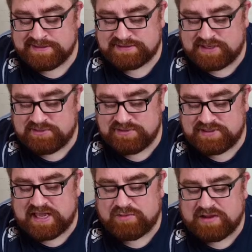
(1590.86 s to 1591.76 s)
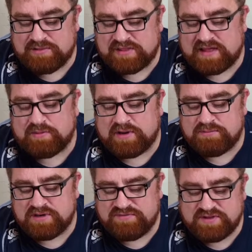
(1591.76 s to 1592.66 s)
So you get away with it that way.
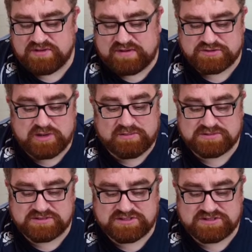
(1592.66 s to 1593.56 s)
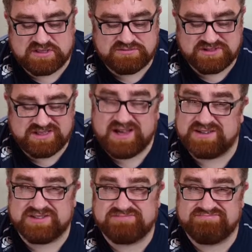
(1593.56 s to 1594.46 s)
But if they do have smart missile systems, you're kind
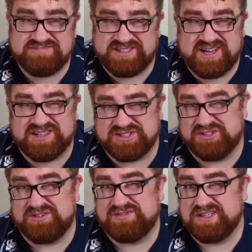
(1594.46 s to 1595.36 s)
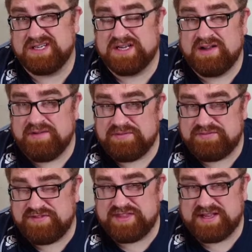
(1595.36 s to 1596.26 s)
of stuffed.
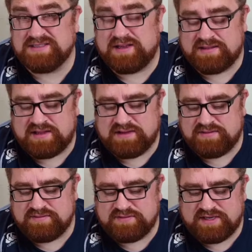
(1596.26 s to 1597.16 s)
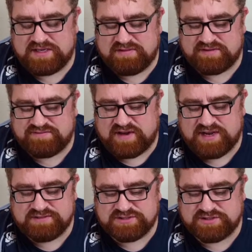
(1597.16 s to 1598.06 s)
For things like that, indirect
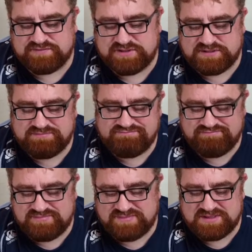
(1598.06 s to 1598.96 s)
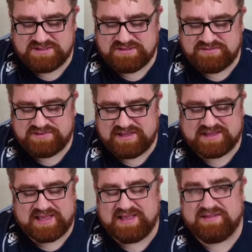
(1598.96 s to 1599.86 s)
fire and stuff, if they
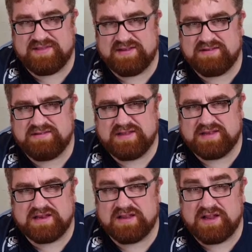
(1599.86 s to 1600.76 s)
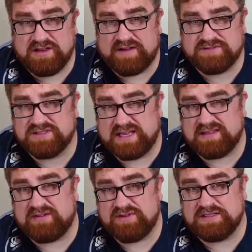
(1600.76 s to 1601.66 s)
get hit, they're dead, and you have to take
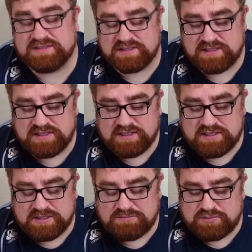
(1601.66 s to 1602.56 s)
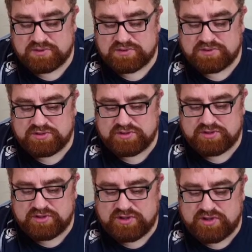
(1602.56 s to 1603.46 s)
that risk. But
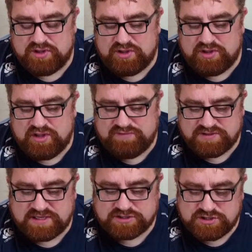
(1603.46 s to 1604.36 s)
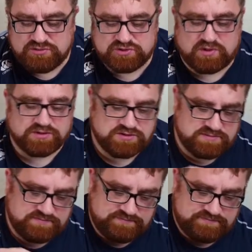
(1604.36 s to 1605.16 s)
if you take 2 squads